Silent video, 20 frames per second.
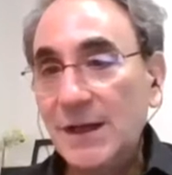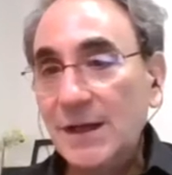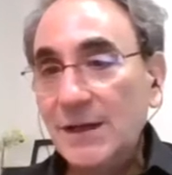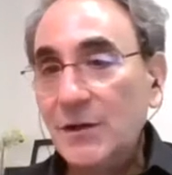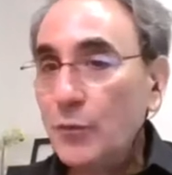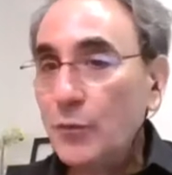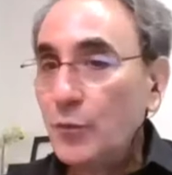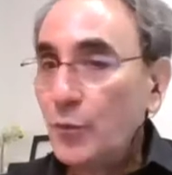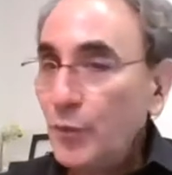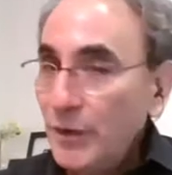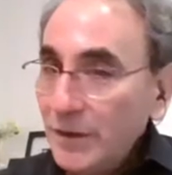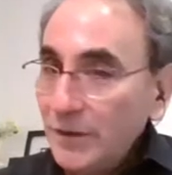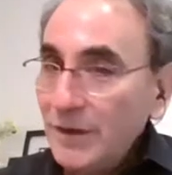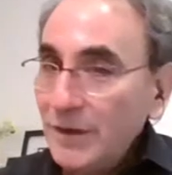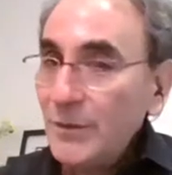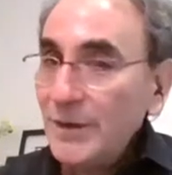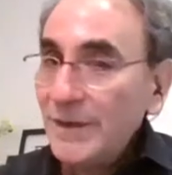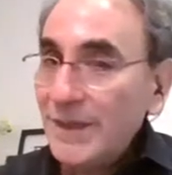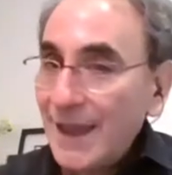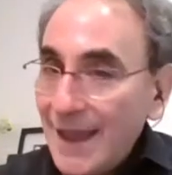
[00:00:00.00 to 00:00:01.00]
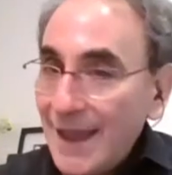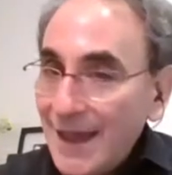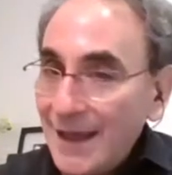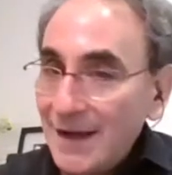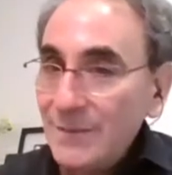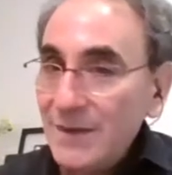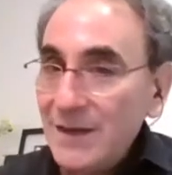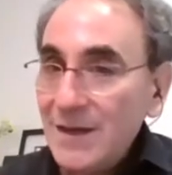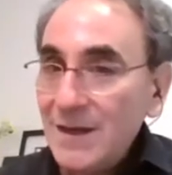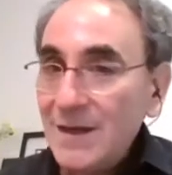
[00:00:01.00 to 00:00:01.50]
You know, really with
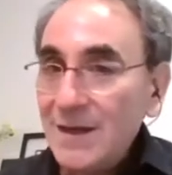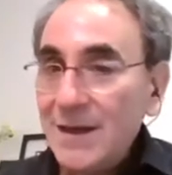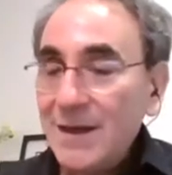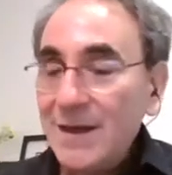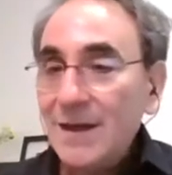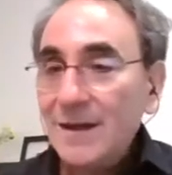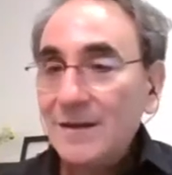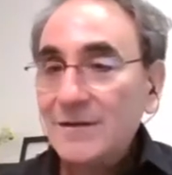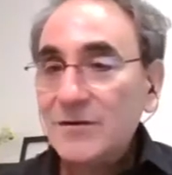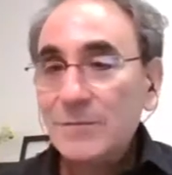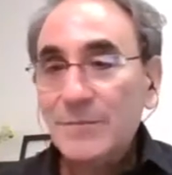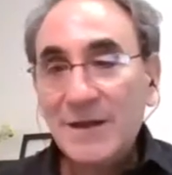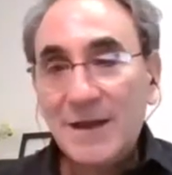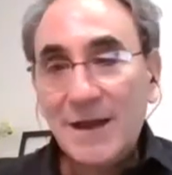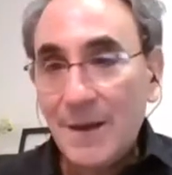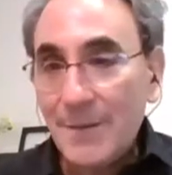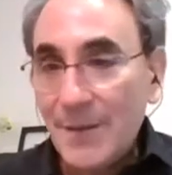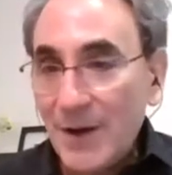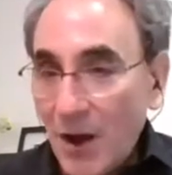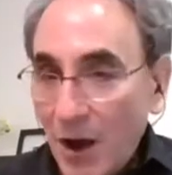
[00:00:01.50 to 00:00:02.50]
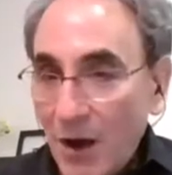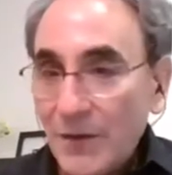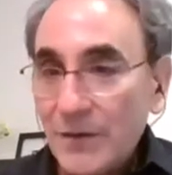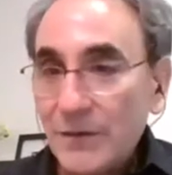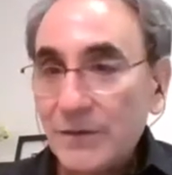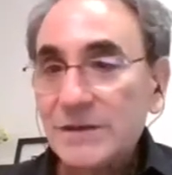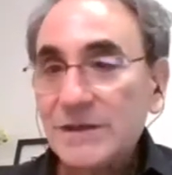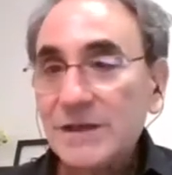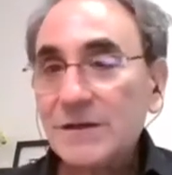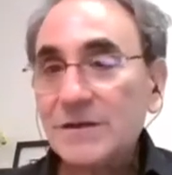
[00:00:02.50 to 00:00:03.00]
Atomy, to become an auto
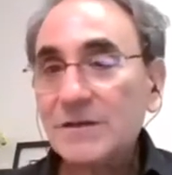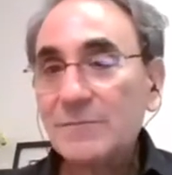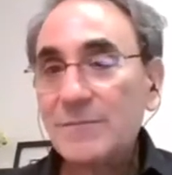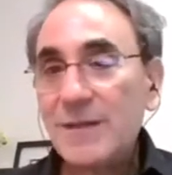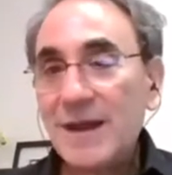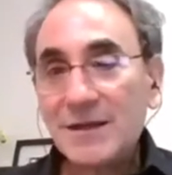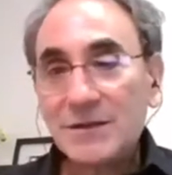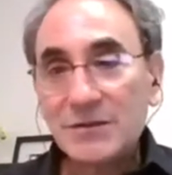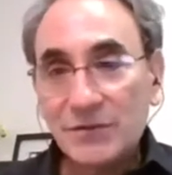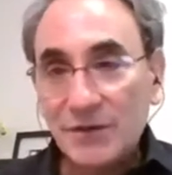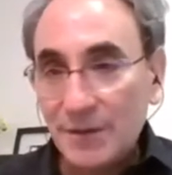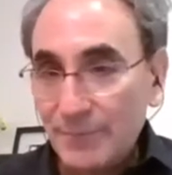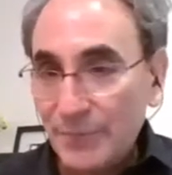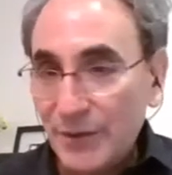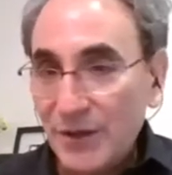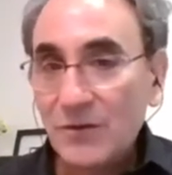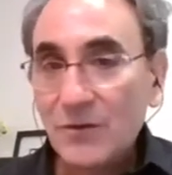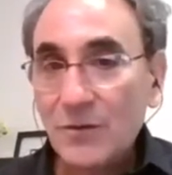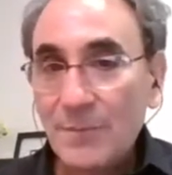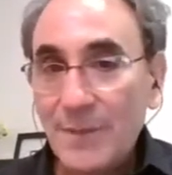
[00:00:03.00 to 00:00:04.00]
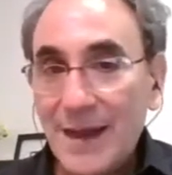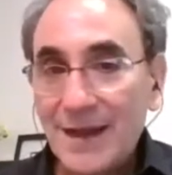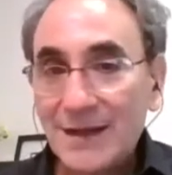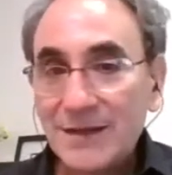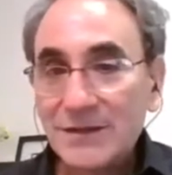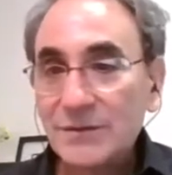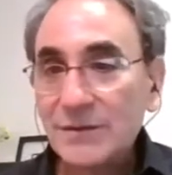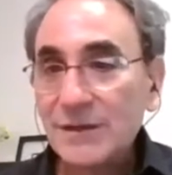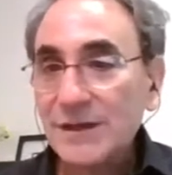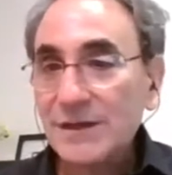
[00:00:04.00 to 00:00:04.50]
sales master, an imperial
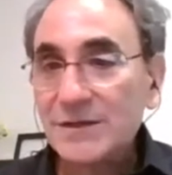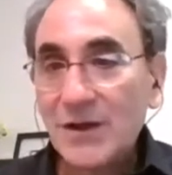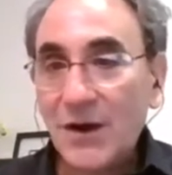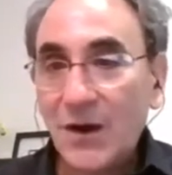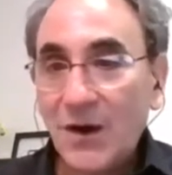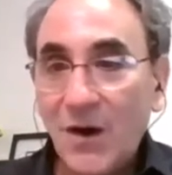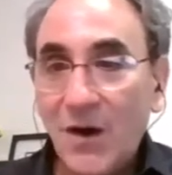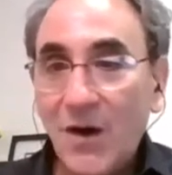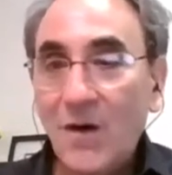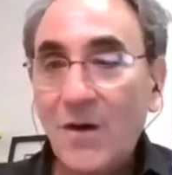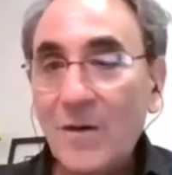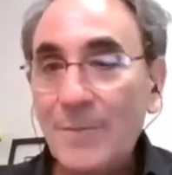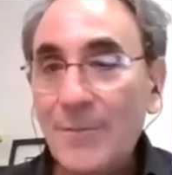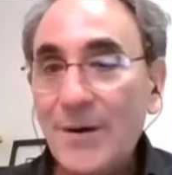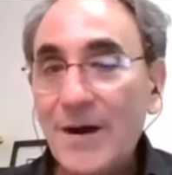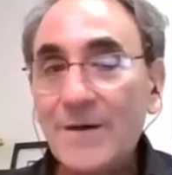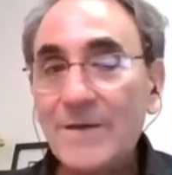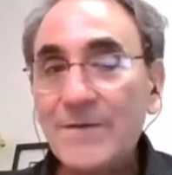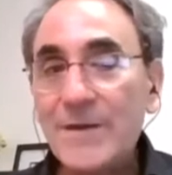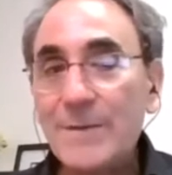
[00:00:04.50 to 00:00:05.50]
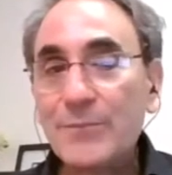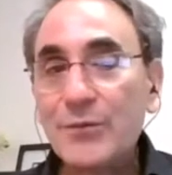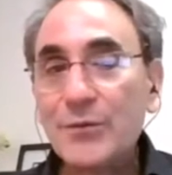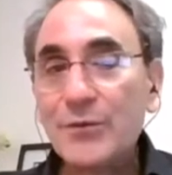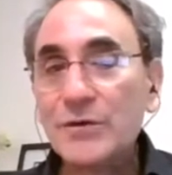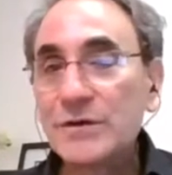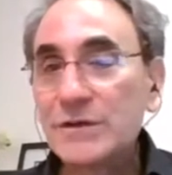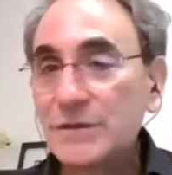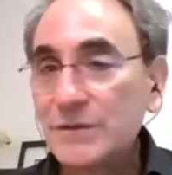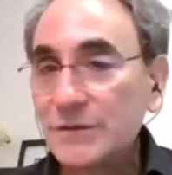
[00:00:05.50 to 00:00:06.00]
master, it's all about the
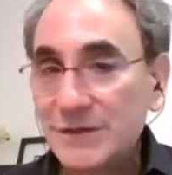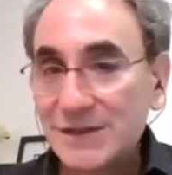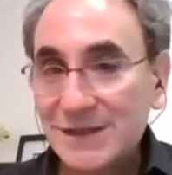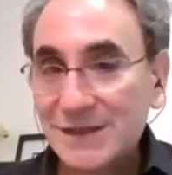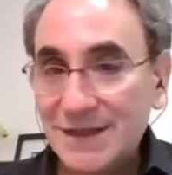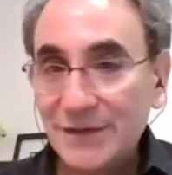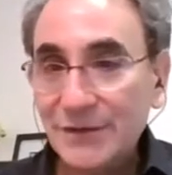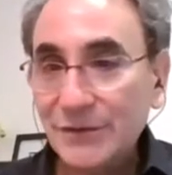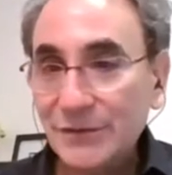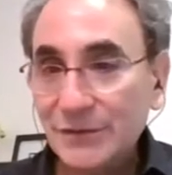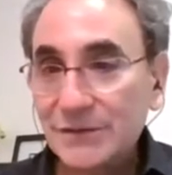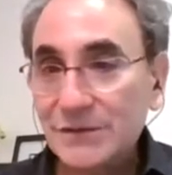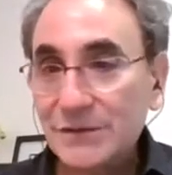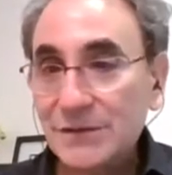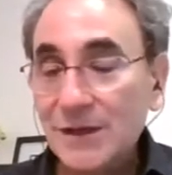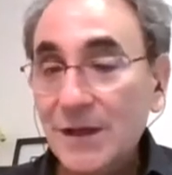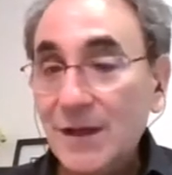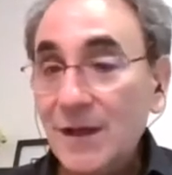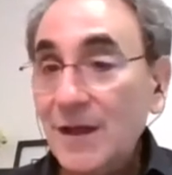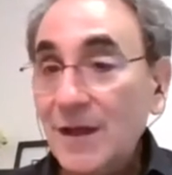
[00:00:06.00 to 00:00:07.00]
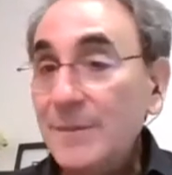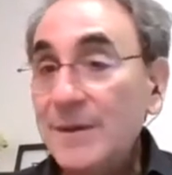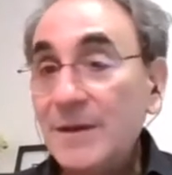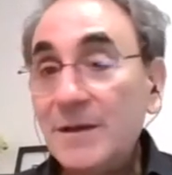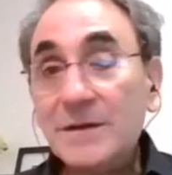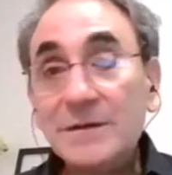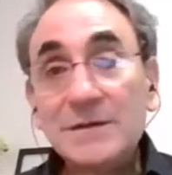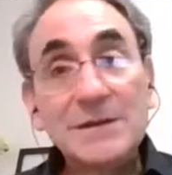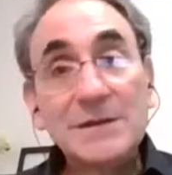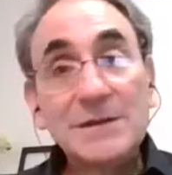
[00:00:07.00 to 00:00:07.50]
personal skills,
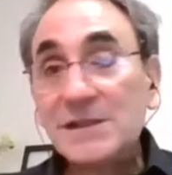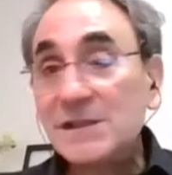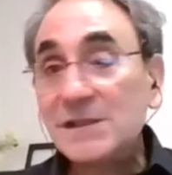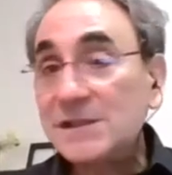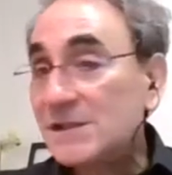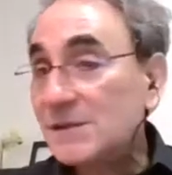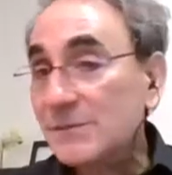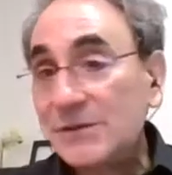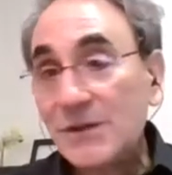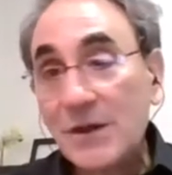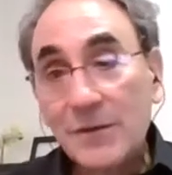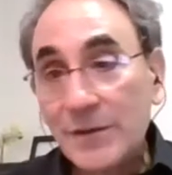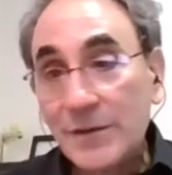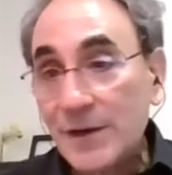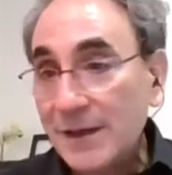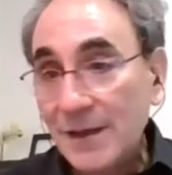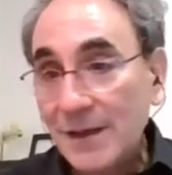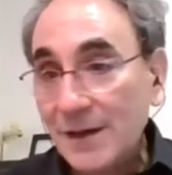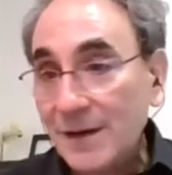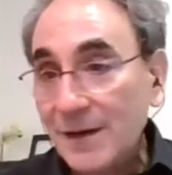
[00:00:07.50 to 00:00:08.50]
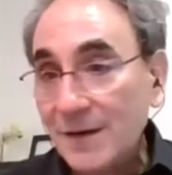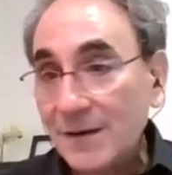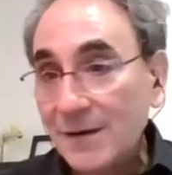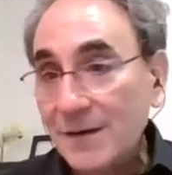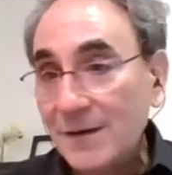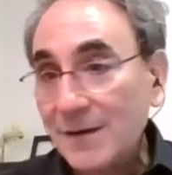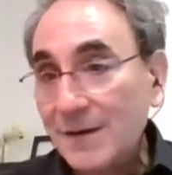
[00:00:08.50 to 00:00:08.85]
because the system's already there.